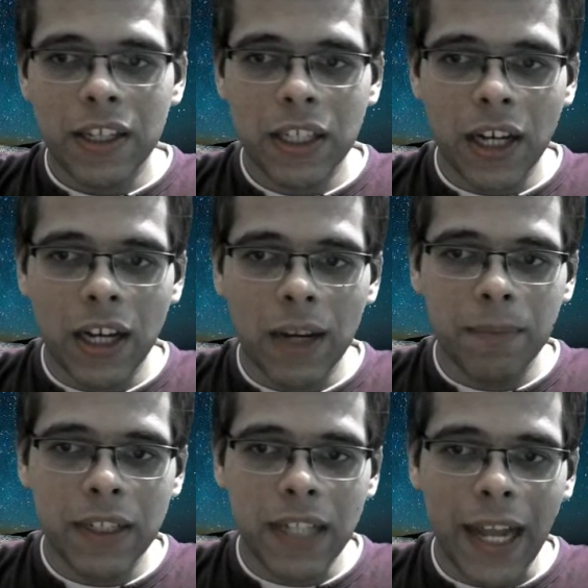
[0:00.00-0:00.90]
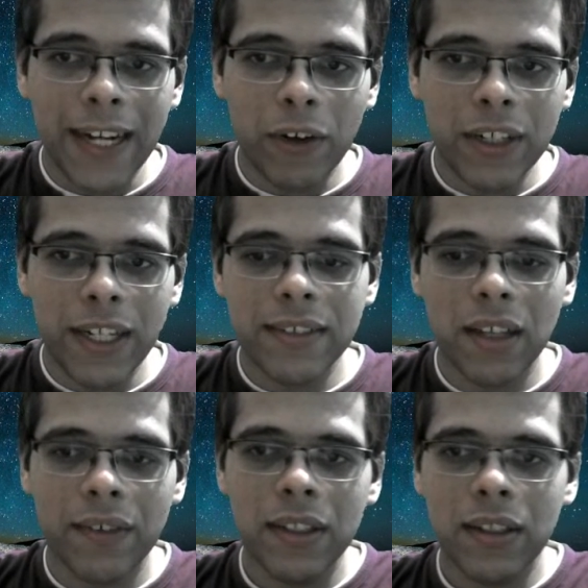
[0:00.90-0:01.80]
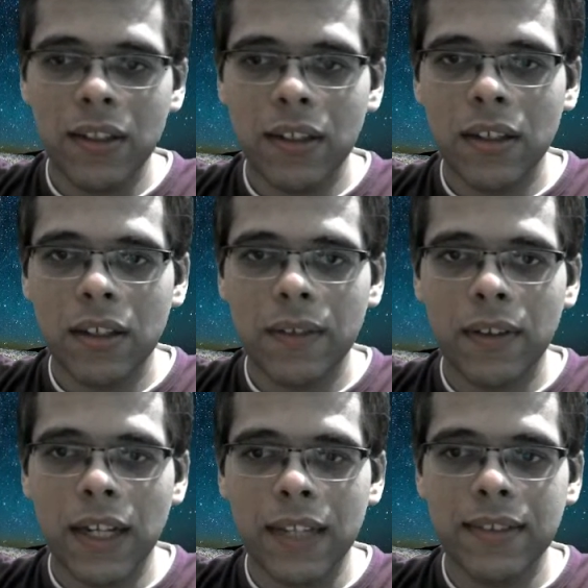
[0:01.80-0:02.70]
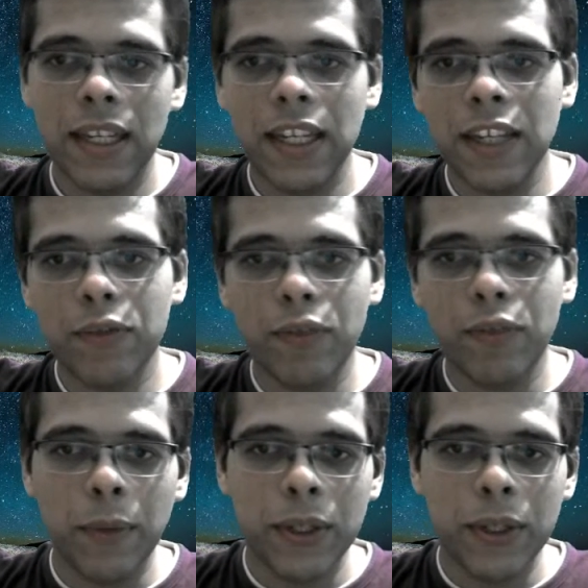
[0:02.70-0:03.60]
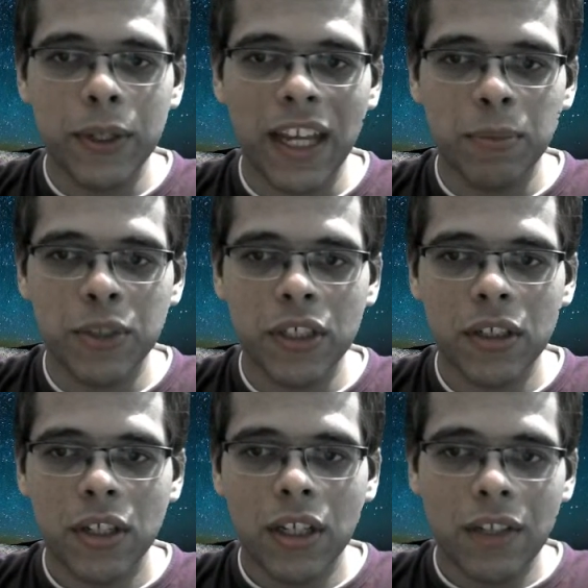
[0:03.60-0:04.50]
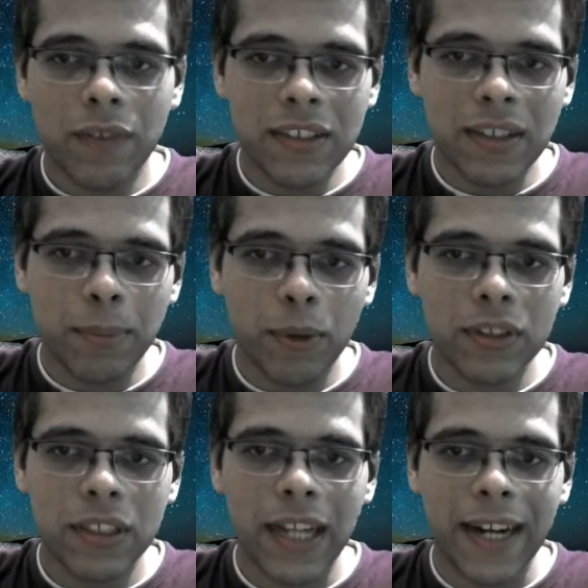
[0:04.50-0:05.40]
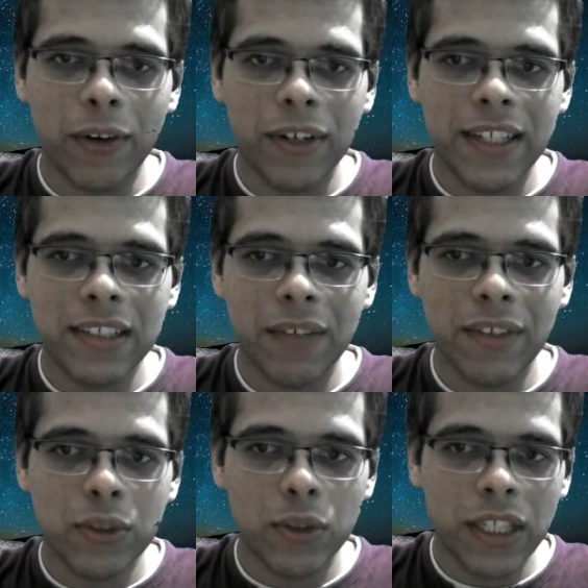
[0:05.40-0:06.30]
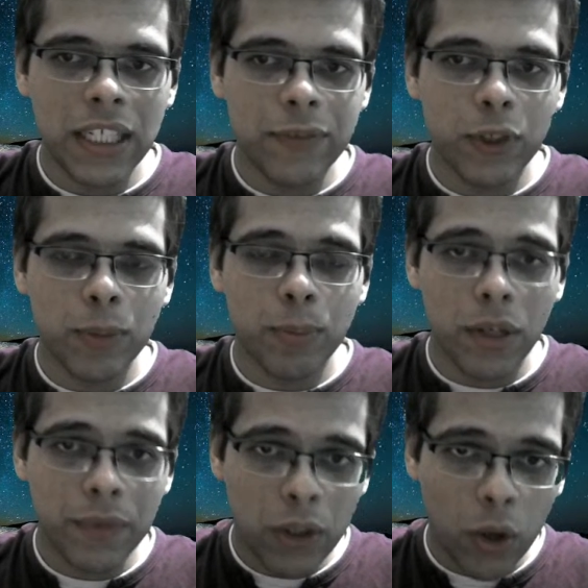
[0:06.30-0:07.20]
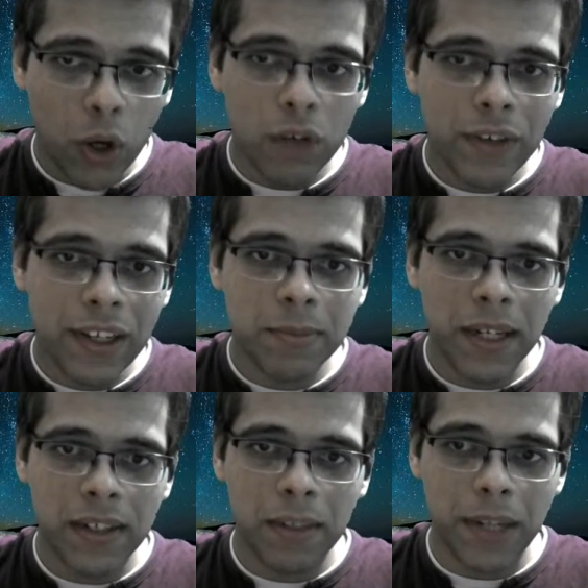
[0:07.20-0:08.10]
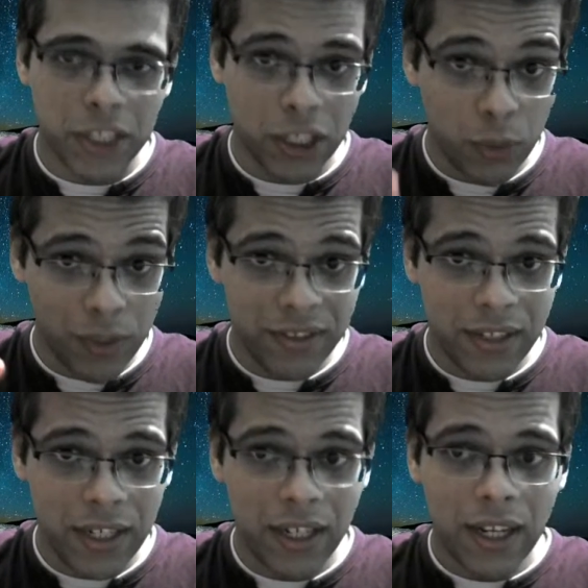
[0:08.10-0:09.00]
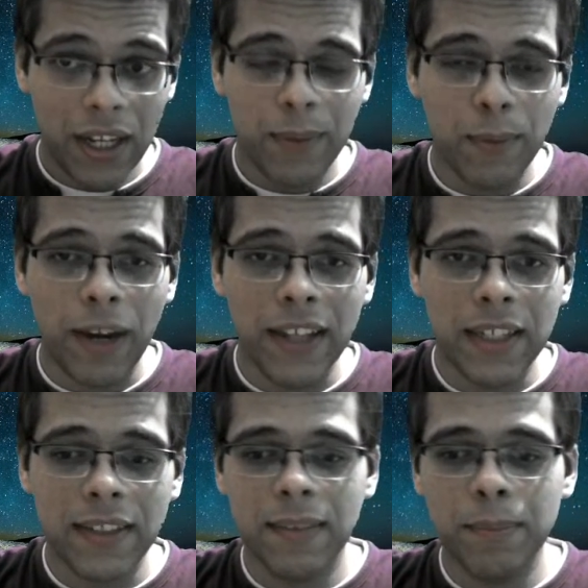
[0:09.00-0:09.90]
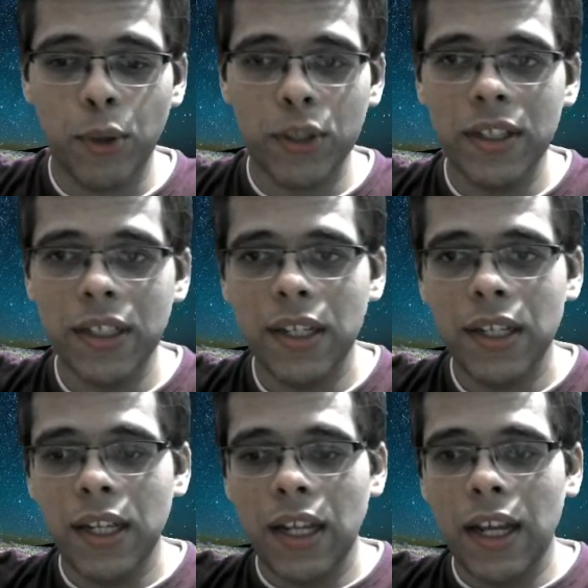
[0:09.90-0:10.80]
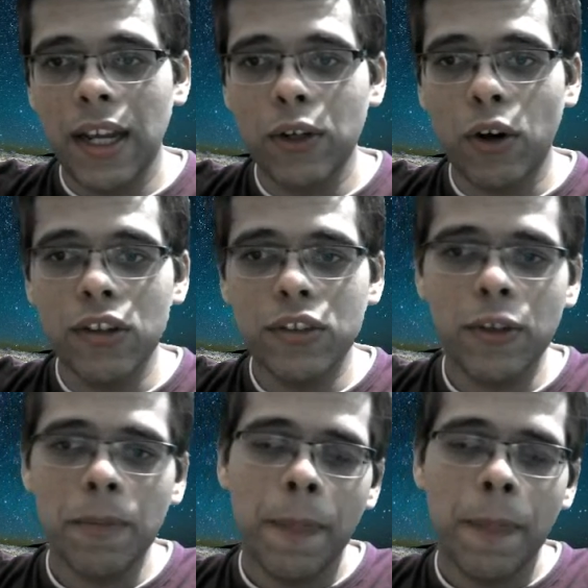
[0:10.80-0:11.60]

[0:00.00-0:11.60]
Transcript: the knight on d7, let's say, if white were to capture, will support the knight on d7, so the e4 pawn will always be under pressure. You will see why that is important. And also,